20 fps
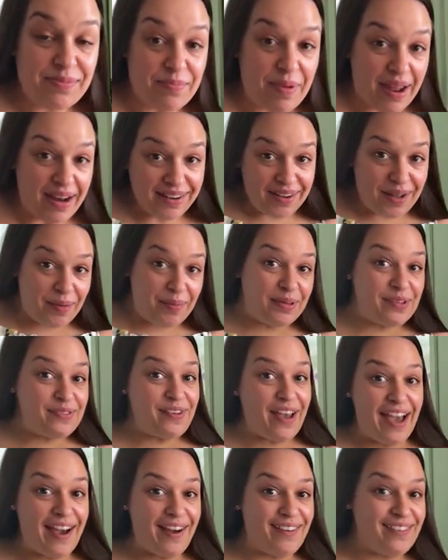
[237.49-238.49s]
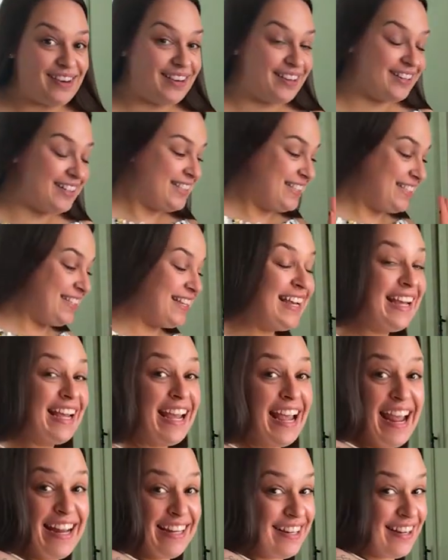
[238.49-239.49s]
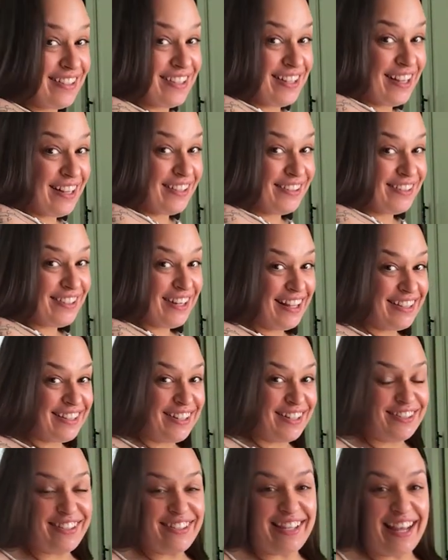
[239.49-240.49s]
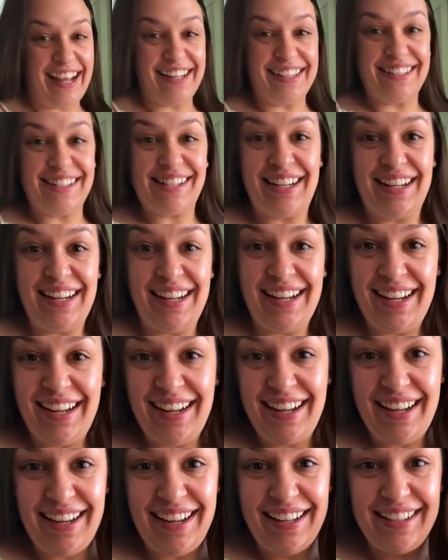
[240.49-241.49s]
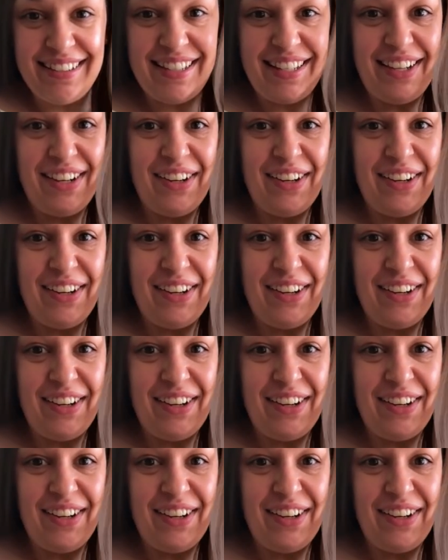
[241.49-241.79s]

been a couple of hours and our Jello shots are set. So you